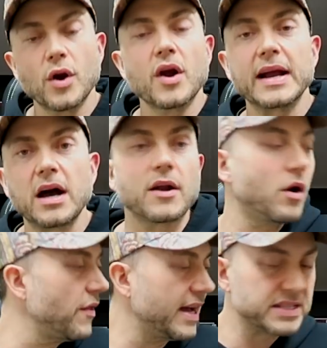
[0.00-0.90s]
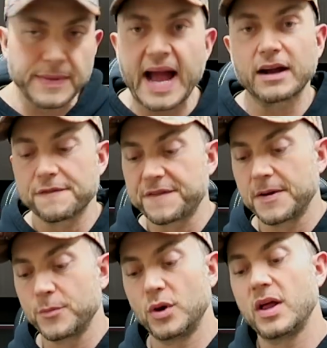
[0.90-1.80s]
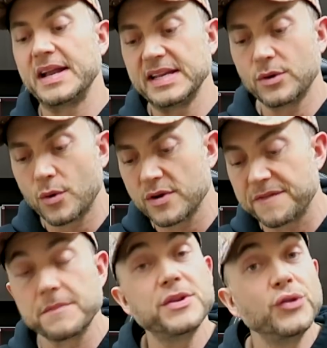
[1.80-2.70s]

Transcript: where I got all that tobacco from. Well, I did order it from the